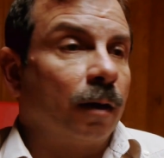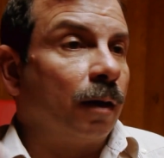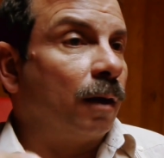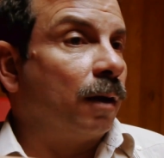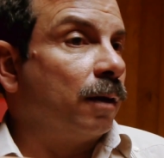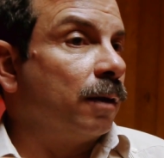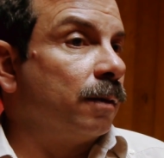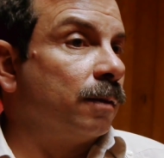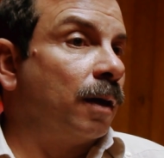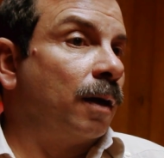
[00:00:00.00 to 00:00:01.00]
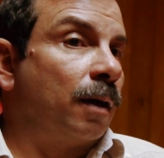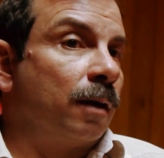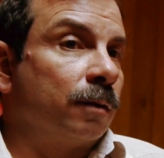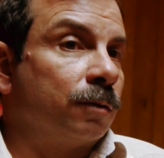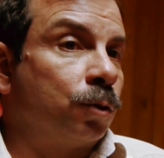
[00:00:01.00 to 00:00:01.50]
uh,
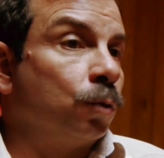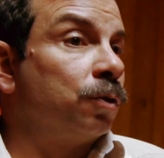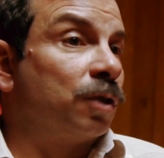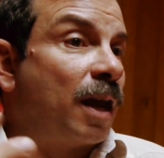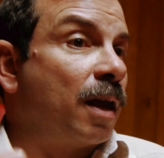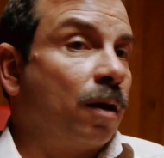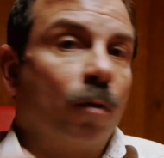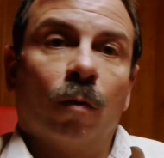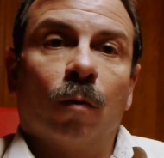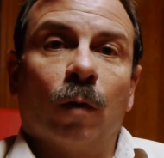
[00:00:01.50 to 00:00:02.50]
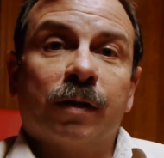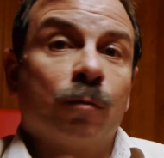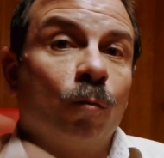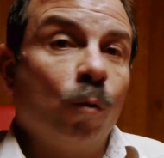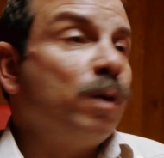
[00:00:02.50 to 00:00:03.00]
uh, should say what
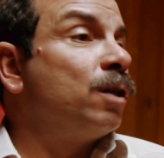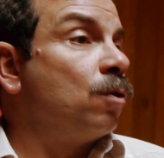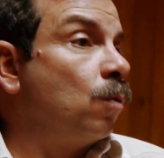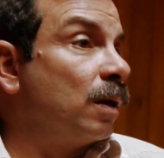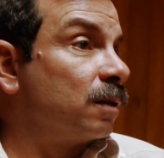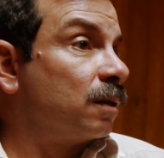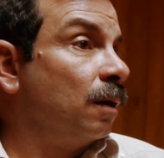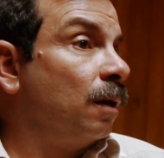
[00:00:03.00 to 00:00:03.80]
we Cubans